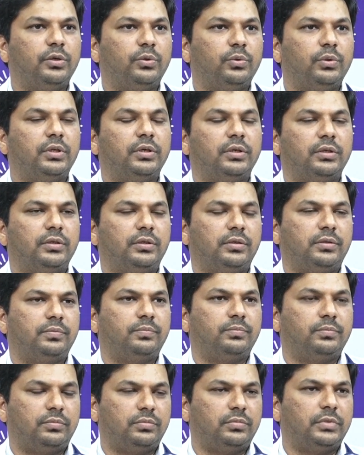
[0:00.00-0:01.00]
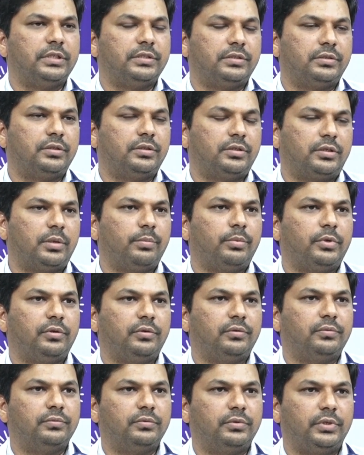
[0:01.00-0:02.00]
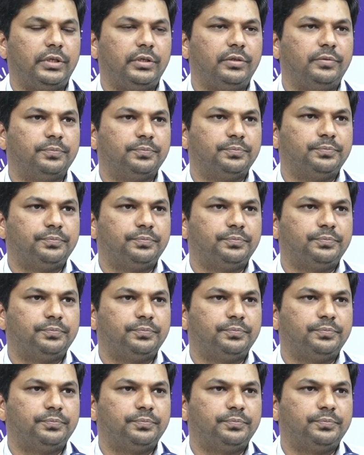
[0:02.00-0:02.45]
into this trouble, right?